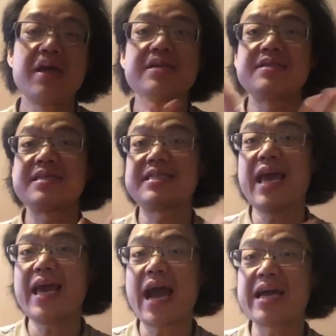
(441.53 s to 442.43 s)

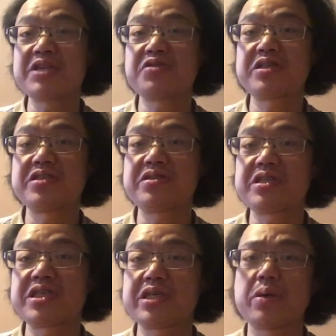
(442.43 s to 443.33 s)
Today, I introduced
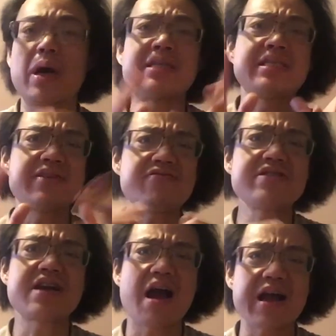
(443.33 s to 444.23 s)
to you a different
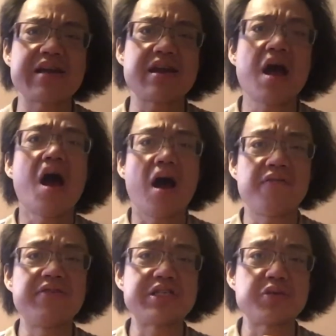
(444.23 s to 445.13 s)
kind of
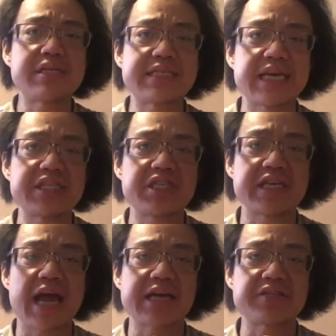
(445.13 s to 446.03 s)
visualization
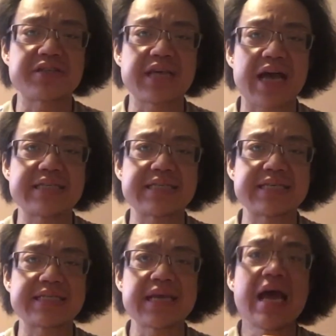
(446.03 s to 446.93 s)
exercises.